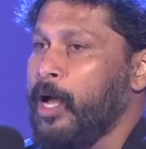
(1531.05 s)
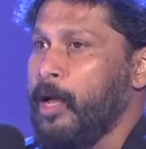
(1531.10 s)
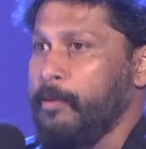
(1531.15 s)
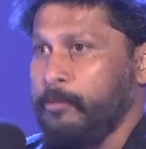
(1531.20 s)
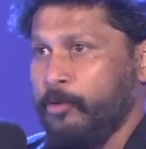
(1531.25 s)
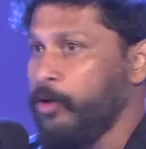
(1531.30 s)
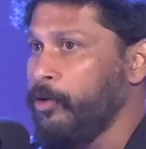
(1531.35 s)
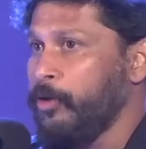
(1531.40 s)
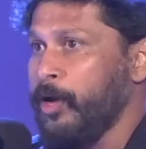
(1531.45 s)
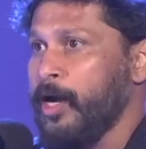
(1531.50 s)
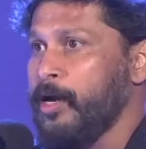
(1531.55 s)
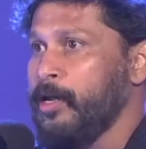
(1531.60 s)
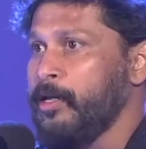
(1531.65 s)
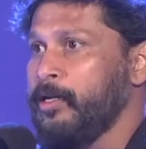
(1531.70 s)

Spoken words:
going to London.